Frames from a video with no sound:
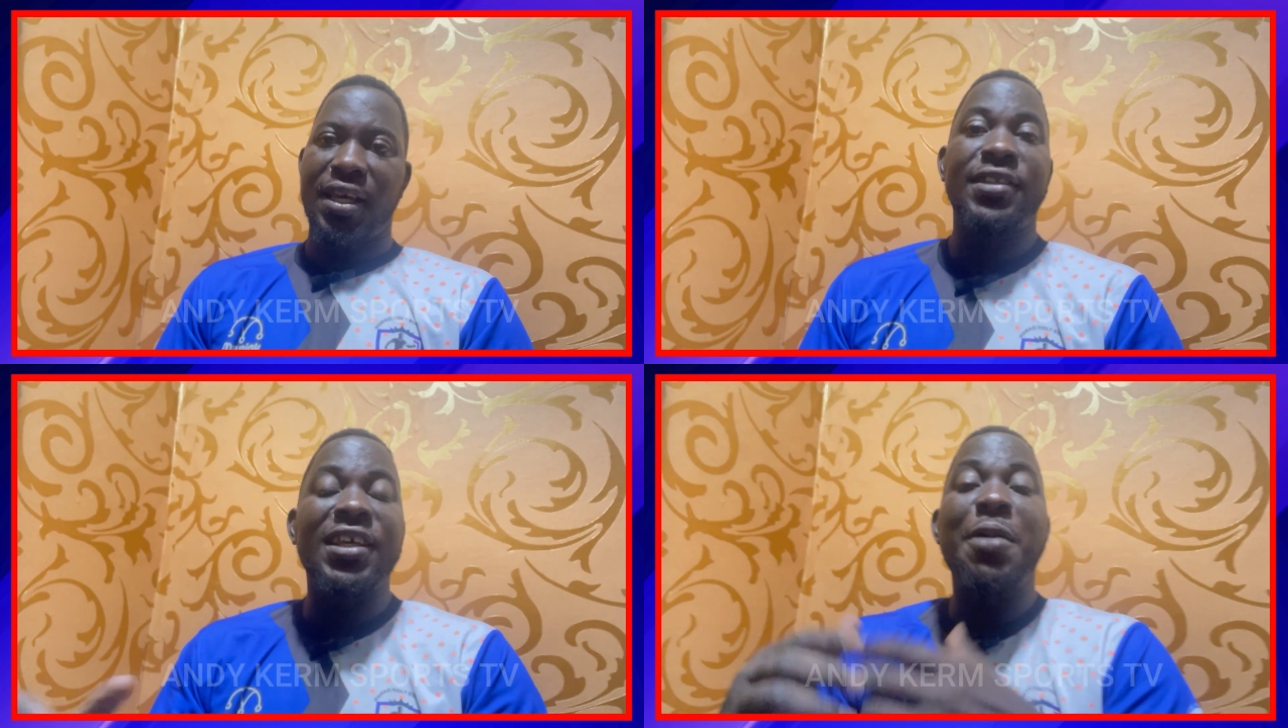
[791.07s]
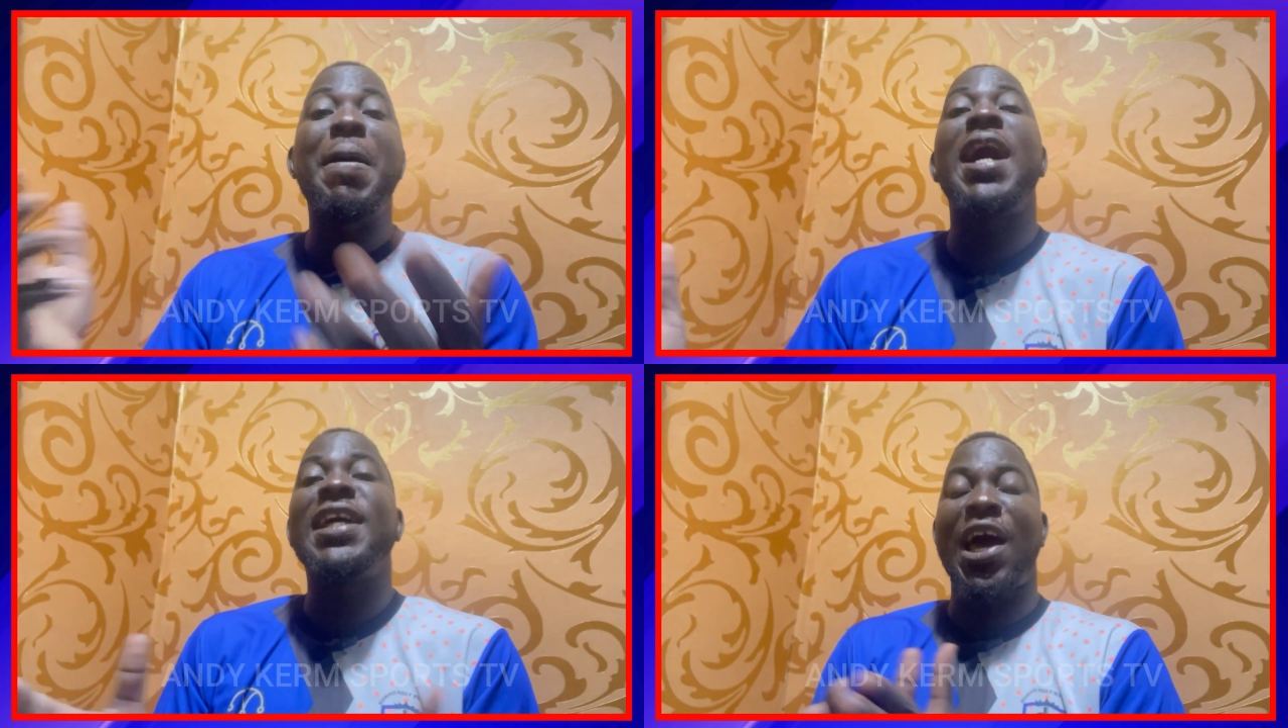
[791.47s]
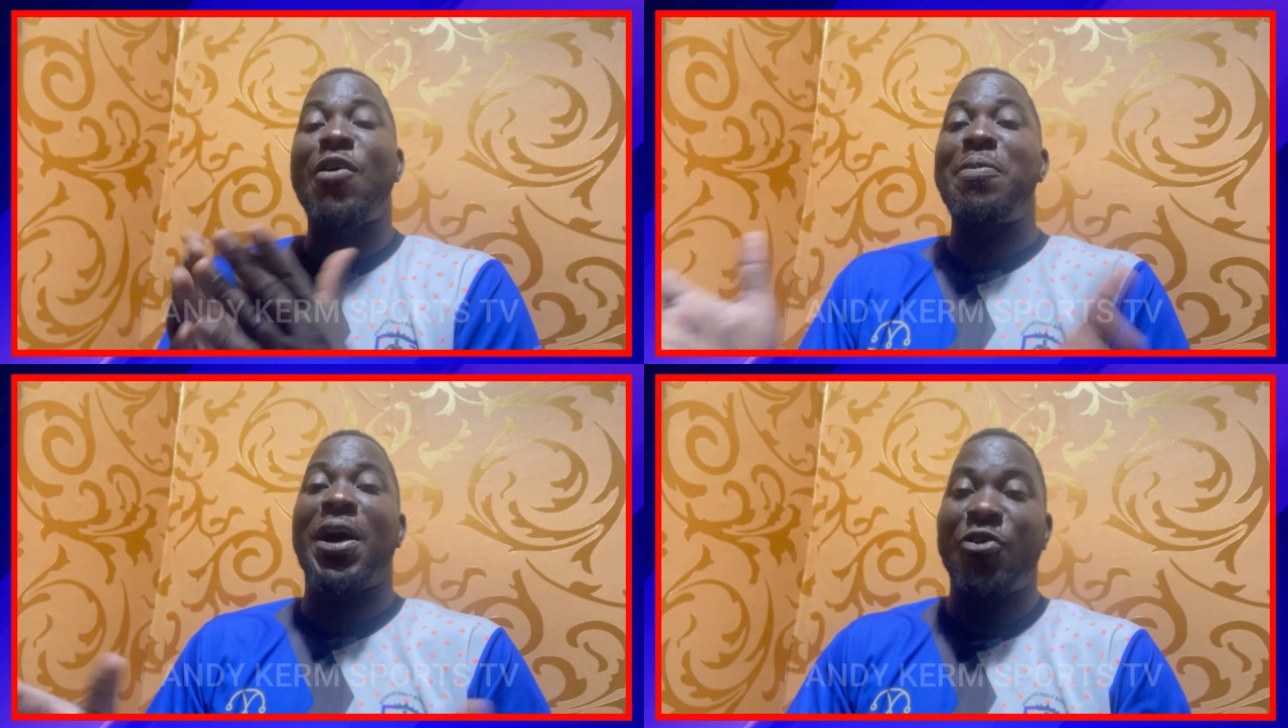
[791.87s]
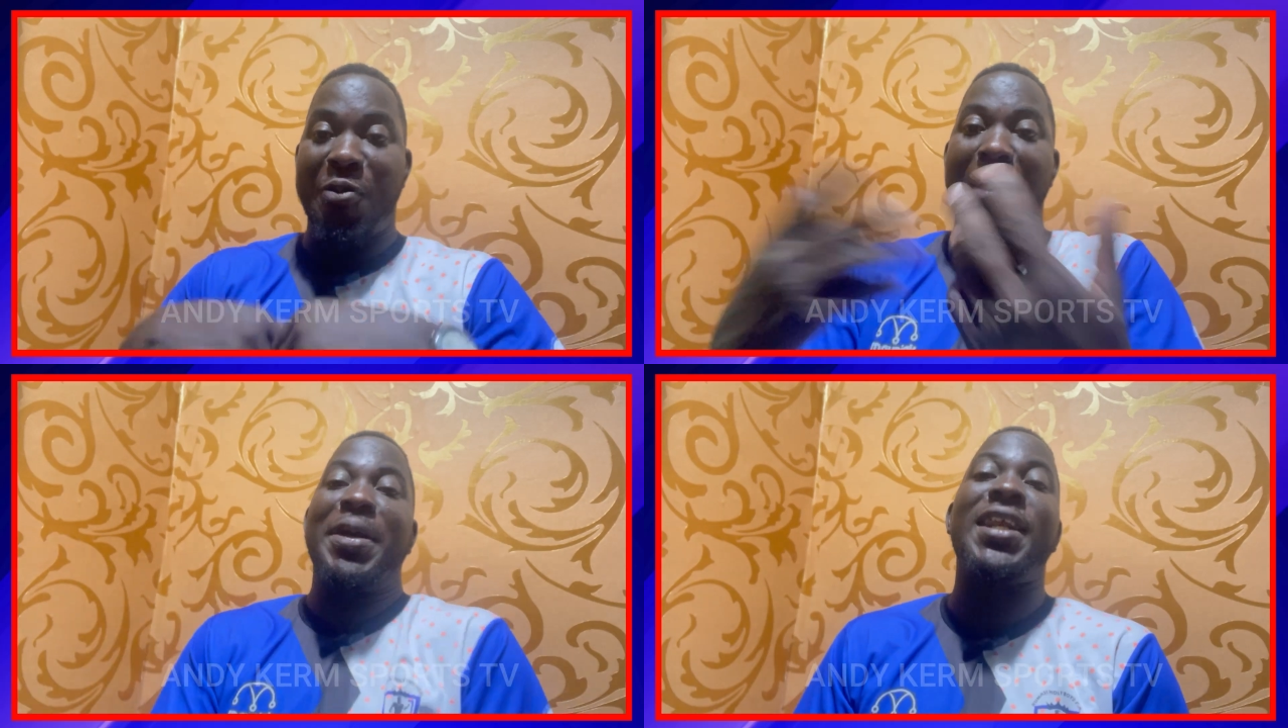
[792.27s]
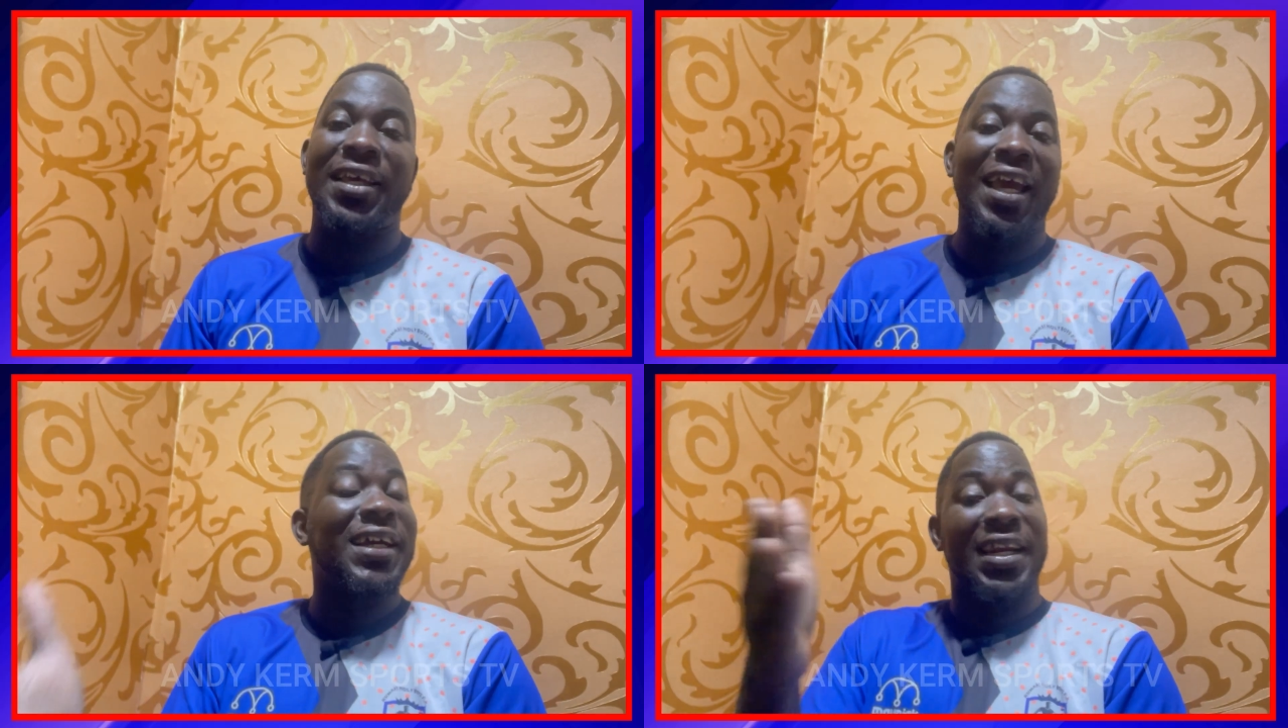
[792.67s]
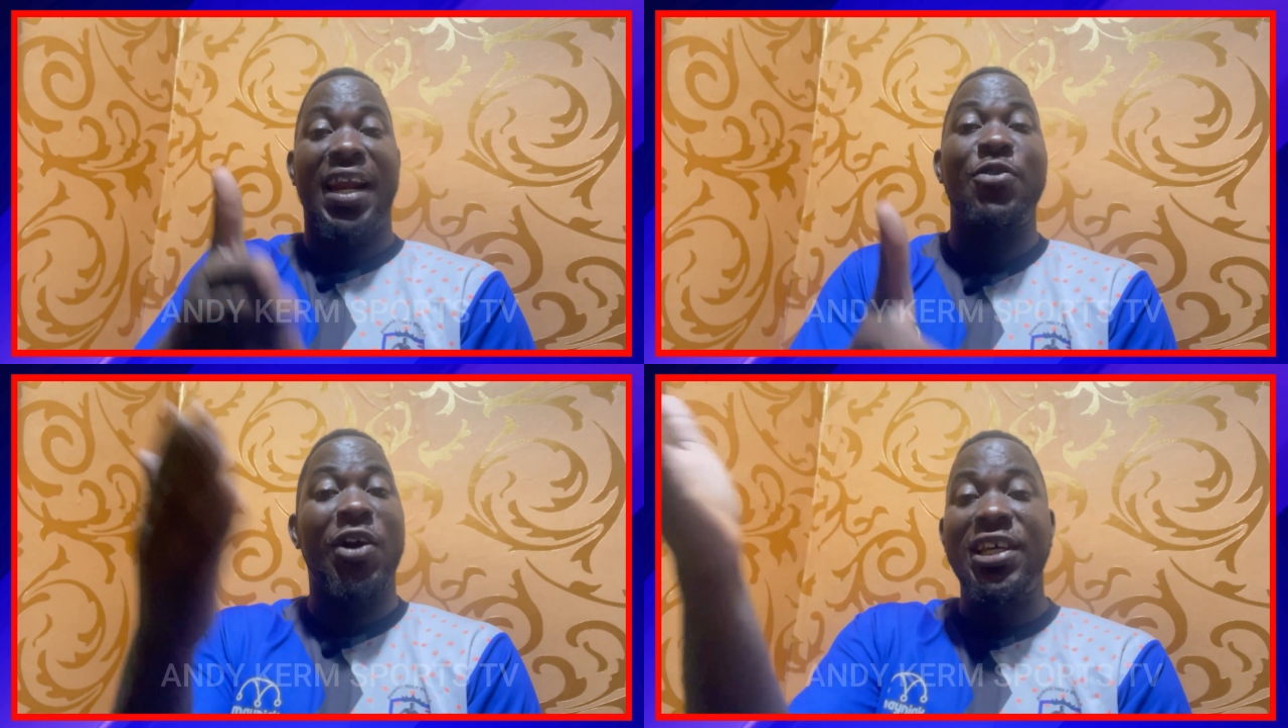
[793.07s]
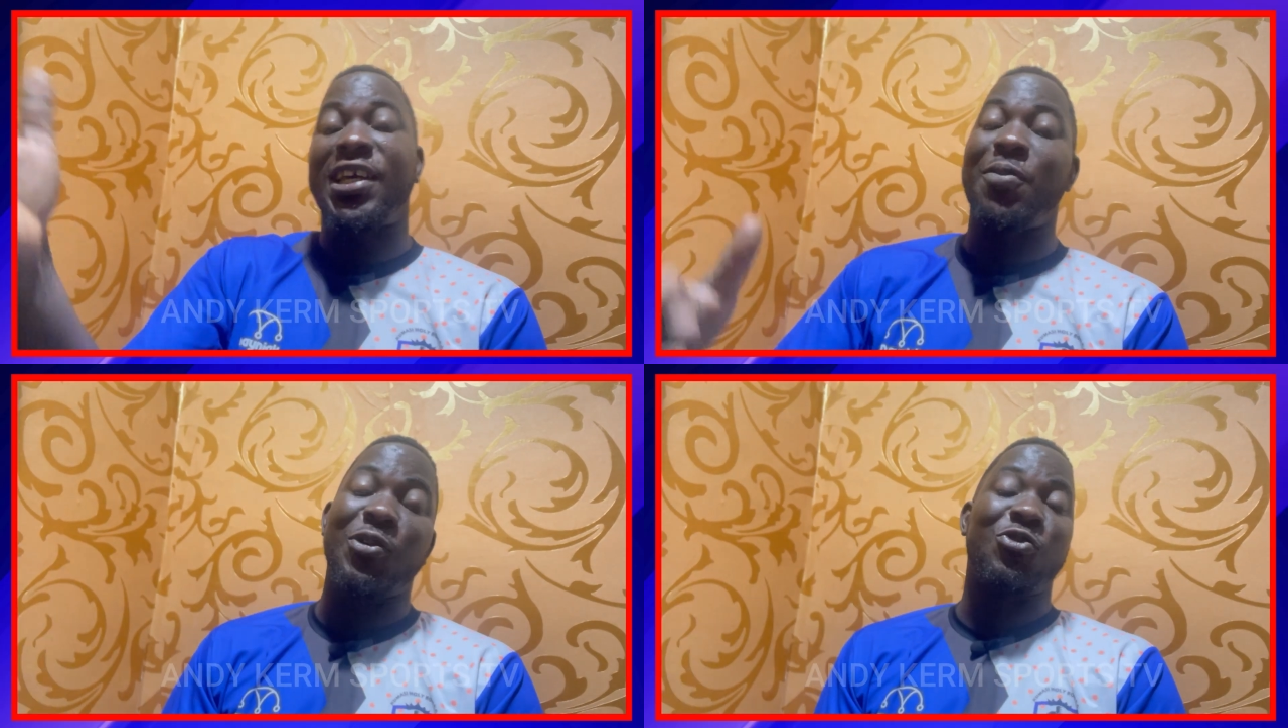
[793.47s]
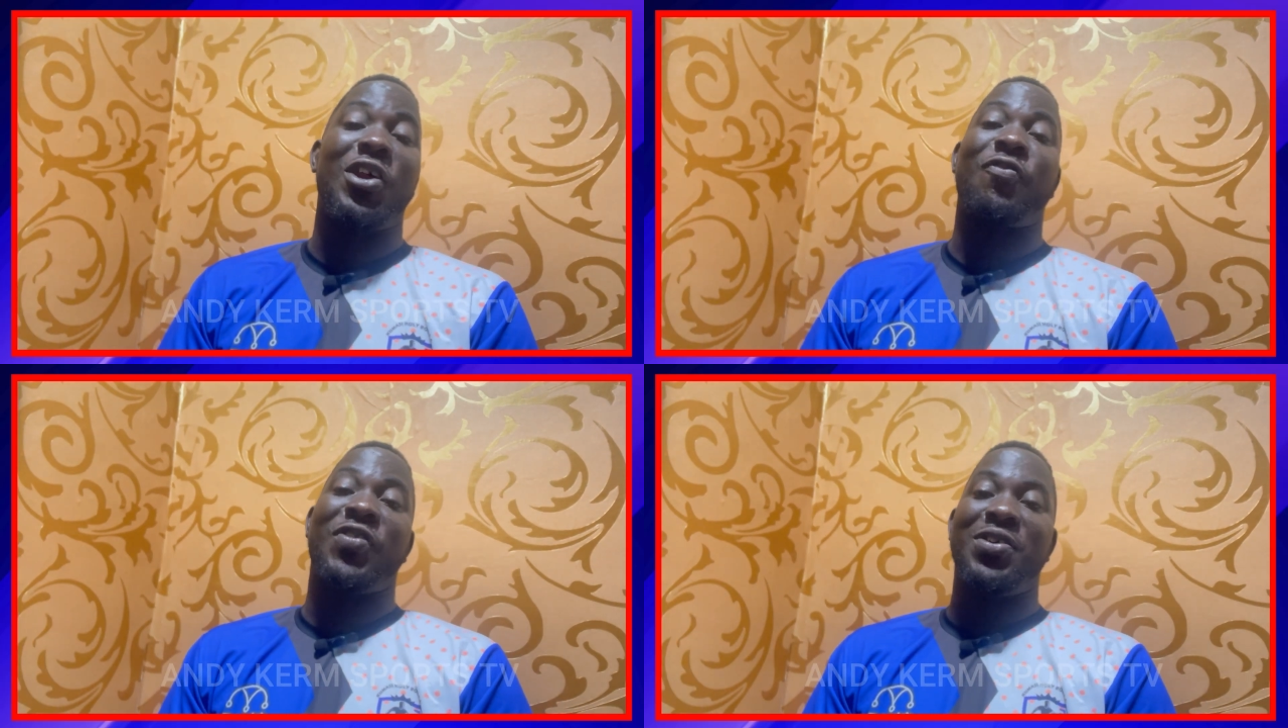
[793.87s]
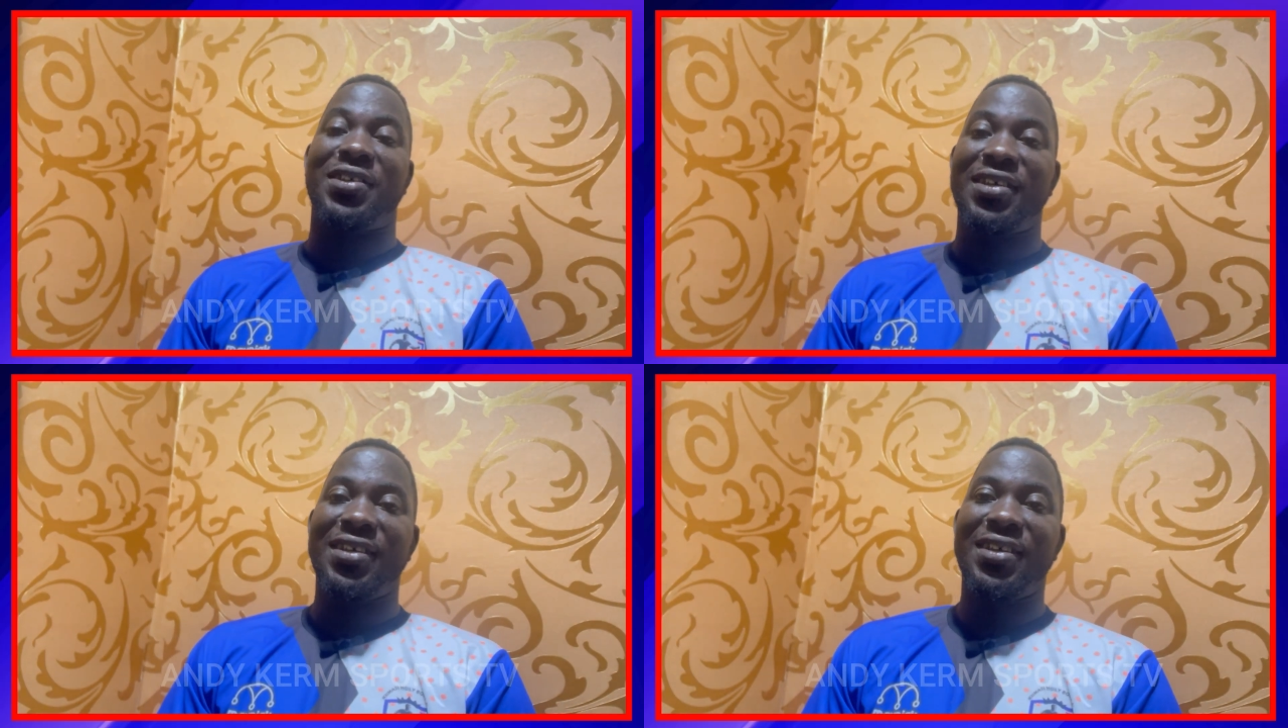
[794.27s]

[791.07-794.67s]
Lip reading: In the back now, and clearly when he came onto the field,